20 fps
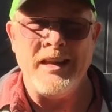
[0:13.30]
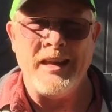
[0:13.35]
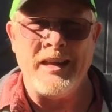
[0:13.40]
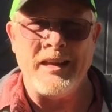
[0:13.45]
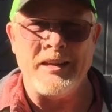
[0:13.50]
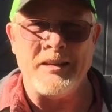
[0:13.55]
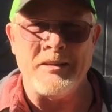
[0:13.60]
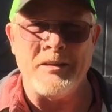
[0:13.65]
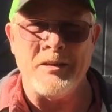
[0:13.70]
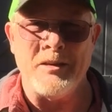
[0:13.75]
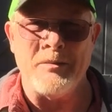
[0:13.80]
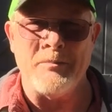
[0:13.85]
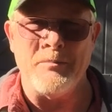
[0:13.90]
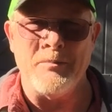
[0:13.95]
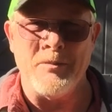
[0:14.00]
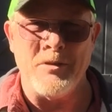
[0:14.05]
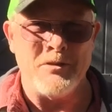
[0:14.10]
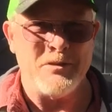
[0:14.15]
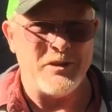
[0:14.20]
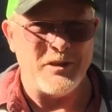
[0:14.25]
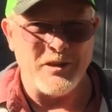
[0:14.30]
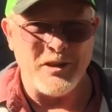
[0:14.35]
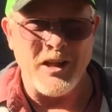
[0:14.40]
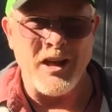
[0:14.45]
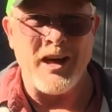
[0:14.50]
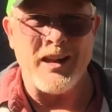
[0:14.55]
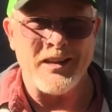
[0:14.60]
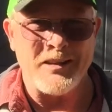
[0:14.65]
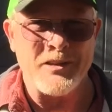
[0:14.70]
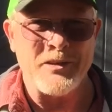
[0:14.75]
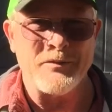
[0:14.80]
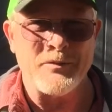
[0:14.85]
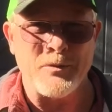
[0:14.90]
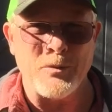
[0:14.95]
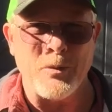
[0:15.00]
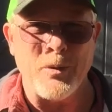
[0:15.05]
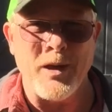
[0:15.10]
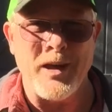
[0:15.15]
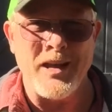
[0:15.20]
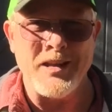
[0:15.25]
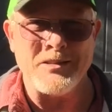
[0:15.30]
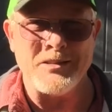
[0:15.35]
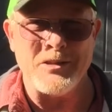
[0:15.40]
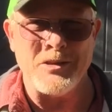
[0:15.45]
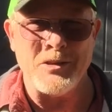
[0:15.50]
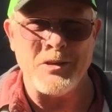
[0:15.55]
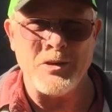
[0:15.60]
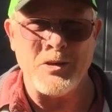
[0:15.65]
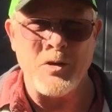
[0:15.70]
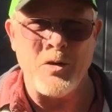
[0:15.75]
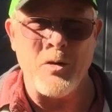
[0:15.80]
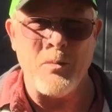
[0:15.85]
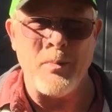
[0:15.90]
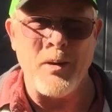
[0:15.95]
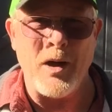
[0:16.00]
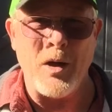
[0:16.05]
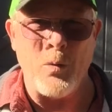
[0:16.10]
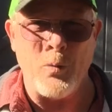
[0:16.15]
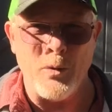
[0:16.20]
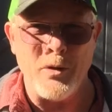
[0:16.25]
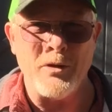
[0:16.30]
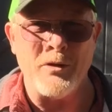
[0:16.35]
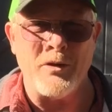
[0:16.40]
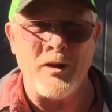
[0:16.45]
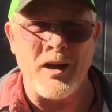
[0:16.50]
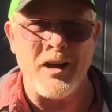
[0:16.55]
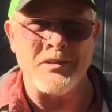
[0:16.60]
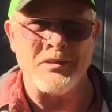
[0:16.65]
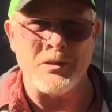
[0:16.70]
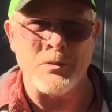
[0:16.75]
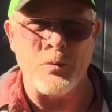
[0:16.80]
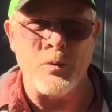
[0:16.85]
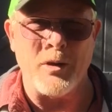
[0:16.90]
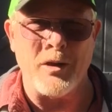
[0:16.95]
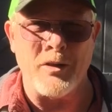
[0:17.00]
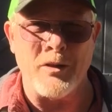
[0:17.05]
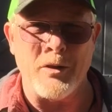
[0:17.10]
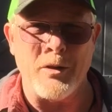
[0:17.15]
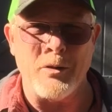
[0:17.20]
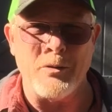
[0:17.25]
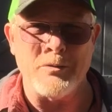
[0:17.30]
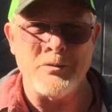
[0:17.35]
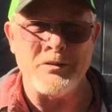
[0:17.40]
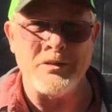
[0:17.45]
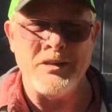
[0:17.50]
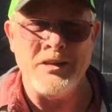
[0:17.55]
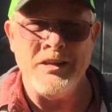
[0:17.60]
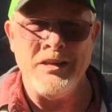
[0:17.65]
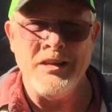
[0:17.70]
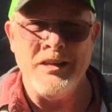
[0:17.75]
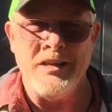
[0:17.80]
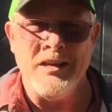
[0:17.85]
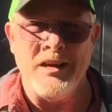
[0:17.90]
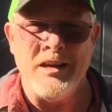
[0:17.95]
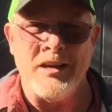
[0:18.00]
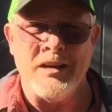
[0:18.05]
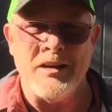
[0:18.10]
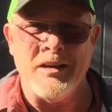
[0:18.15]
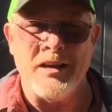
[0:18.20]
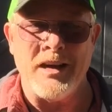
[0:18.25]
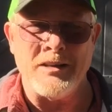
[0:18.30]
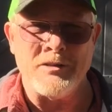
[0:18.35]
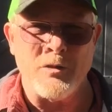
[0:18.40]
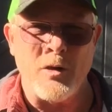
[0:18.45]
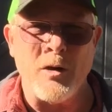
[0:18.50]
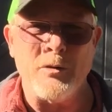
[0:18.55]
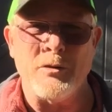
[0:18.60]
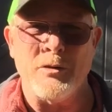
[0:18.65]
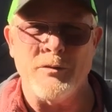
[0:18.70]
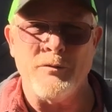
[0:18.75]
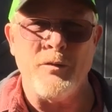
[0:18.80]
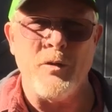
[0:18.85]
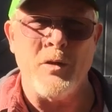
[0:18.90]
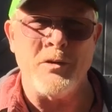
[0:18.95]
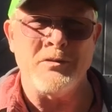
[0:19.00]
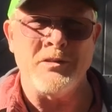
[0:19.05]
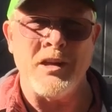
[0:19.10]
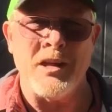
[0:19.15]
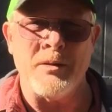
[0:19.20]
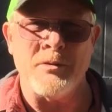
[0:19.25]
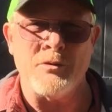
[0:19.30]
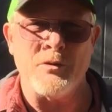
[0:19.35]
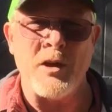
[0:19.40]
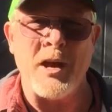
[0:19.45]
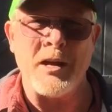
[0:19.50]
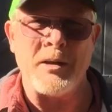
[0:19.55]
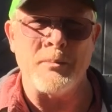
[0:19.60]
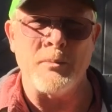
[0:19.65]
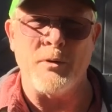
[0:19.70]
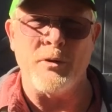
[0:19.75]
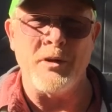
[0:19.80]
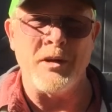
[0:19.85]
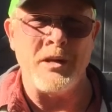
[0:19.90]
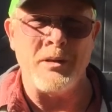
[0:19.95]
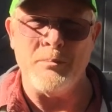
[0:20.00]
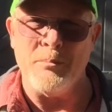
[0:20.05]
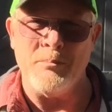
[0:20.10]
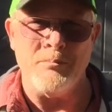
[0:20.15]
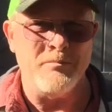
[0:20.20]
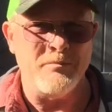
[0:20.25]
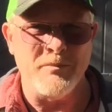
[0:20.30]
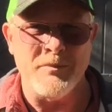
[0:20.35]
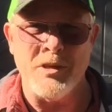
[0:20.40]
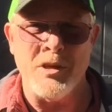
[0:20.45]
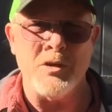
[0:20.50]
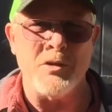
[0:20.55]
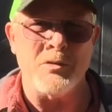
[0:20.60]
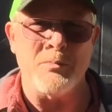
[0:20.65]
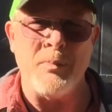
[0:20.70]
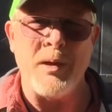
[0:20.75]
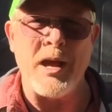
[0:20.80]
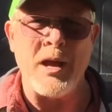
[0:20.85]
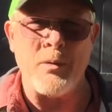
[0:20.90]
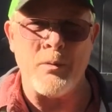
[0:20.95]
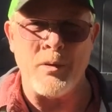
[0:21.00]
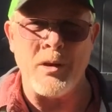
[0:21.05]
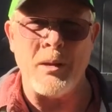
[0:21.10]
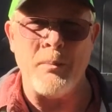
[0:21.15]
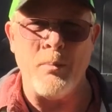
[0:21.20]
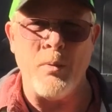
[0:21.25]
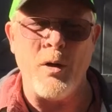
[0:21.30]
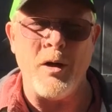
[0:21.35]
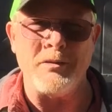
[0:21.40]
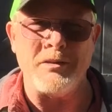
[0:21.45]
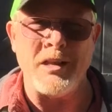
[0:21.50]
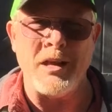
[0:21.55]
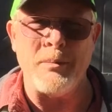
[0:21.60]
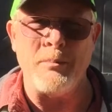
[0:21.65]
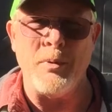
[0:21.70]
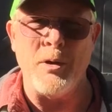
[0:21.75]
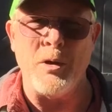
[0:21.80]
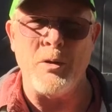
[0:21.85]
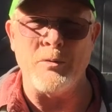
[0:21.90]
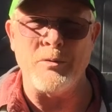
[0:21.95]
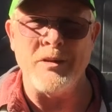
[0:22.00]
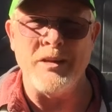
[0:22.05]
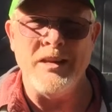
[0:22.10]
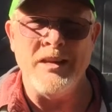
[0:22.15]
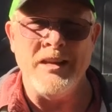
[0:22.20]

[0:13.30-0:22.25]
and there's a lot of different ways that you can go about winterizing one of those. I talked to the folks down at Tracker Marine years back when I bought that boat,